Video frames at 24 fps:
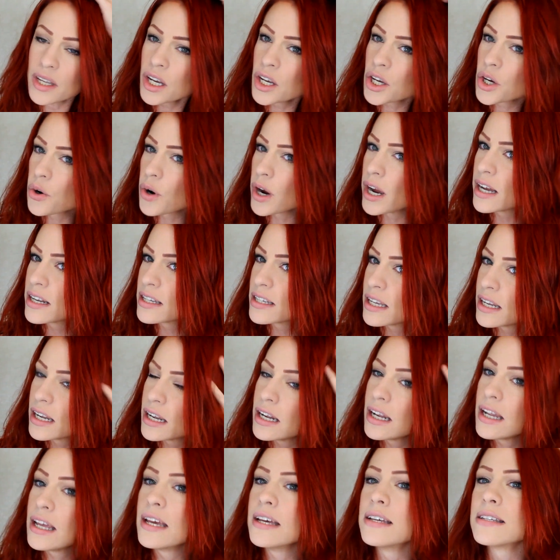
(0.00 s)
Granted,
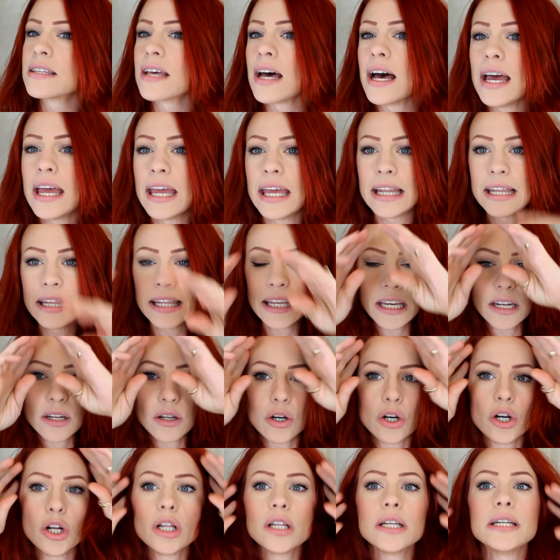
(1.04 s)
it is a
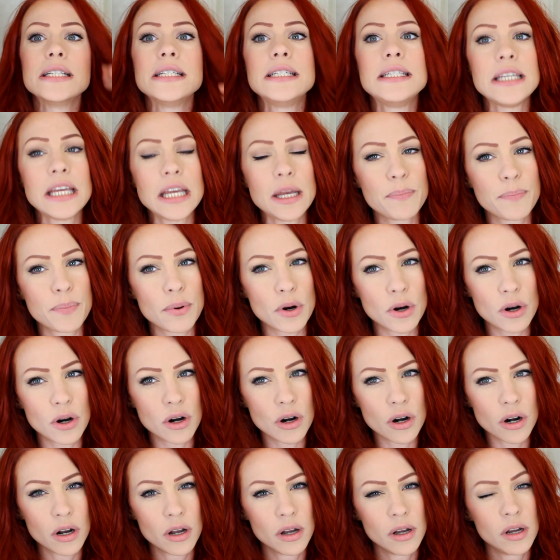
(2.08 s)
little
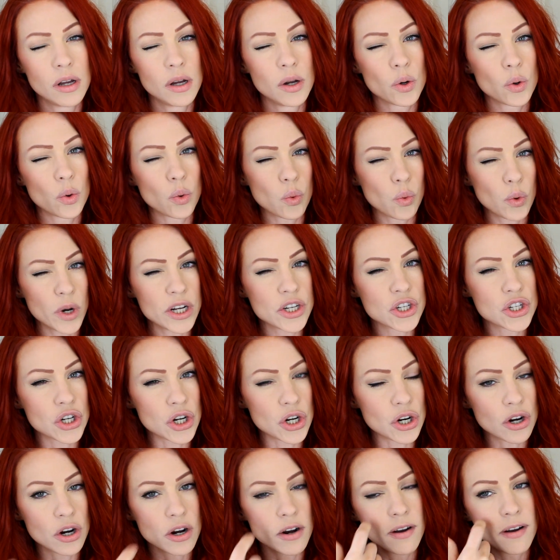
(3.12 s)
deeper,
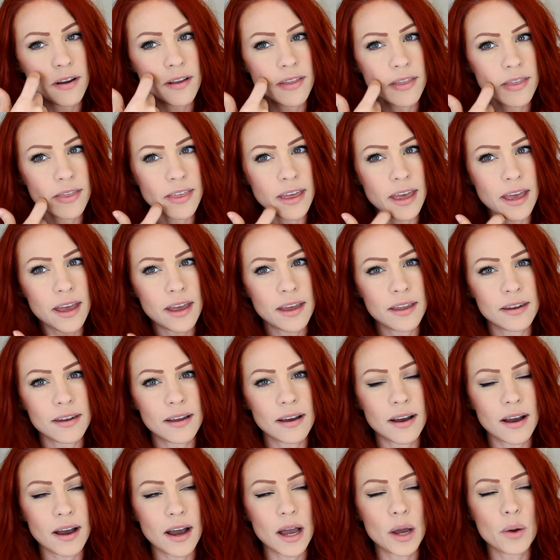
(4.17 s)
richer than
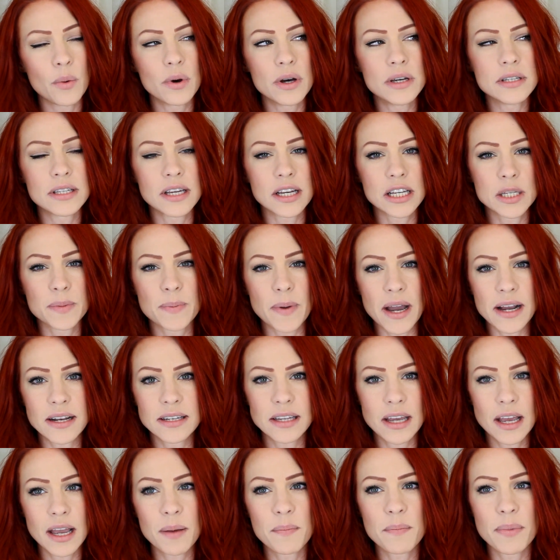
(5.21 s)
I was
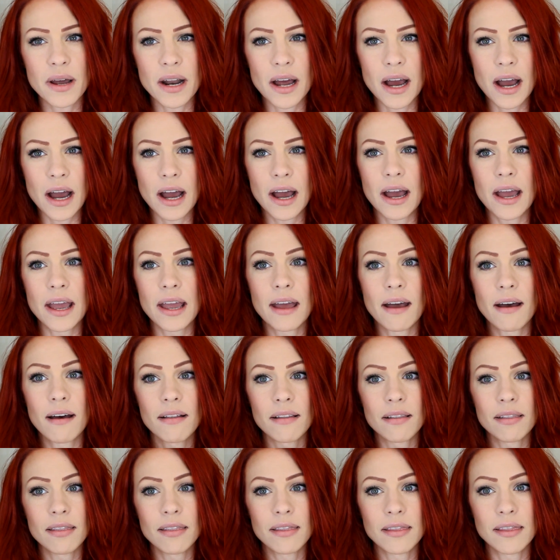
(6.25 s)
expecting, but I
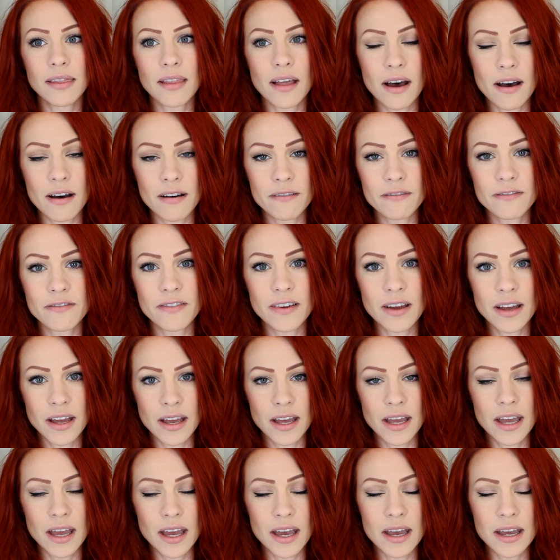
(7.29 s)
love
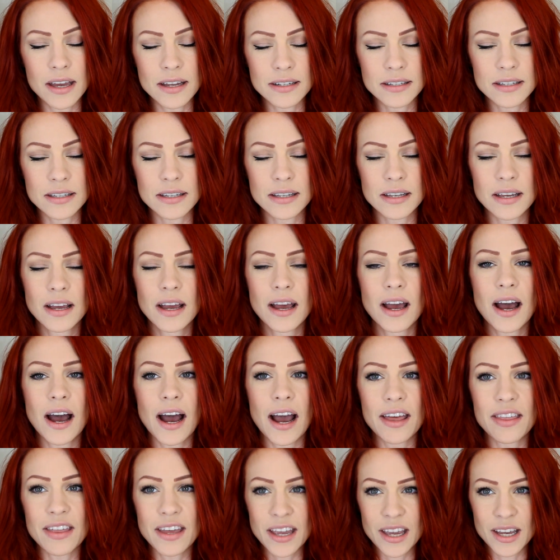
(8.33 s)
it.
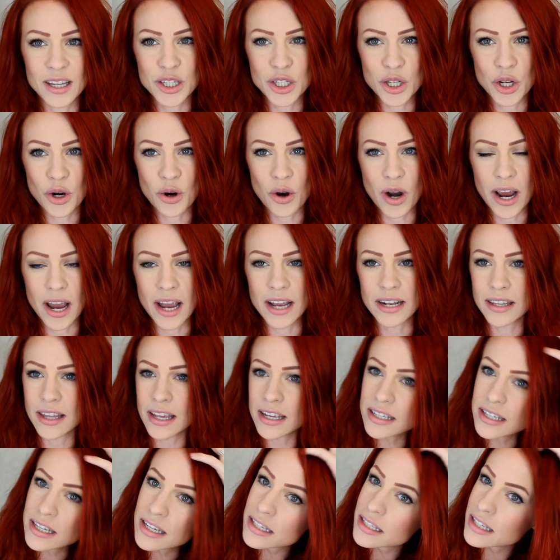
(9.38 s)
I think it's great.
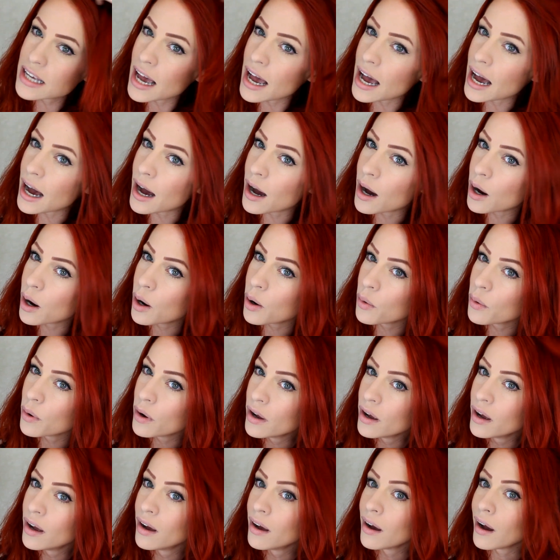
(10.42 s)
This is how
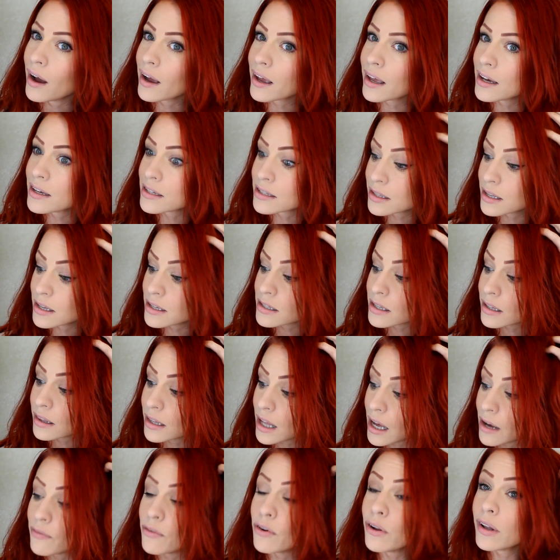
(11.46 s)
I guess this
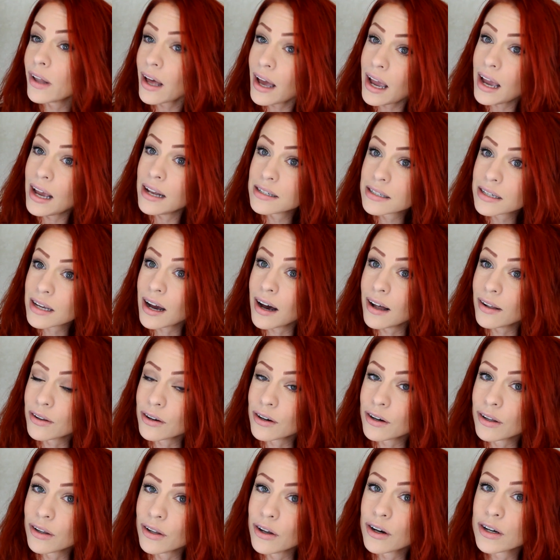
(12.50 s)
level 8
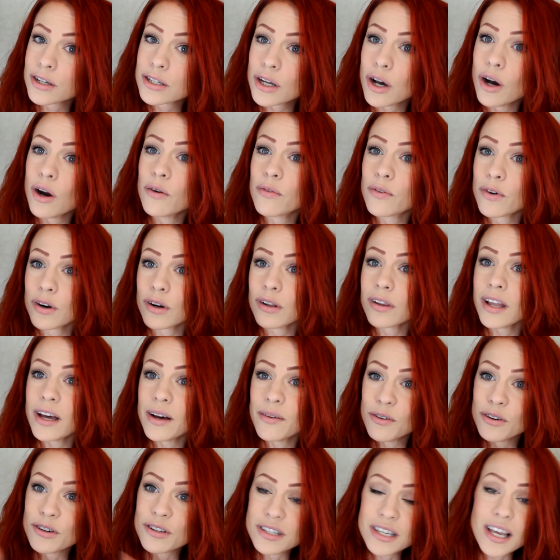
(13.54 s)
color looks over
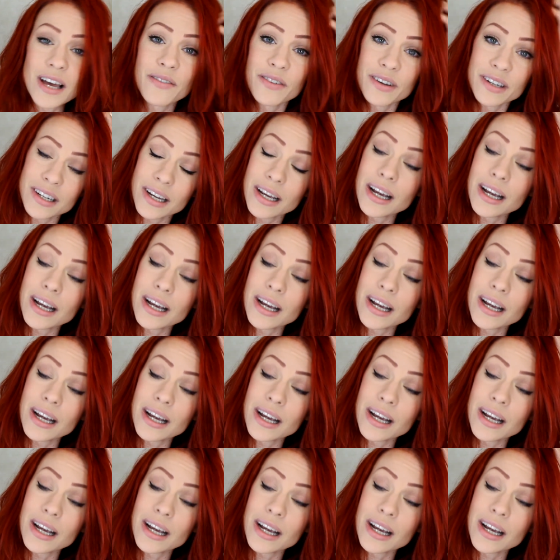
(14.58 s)
level 7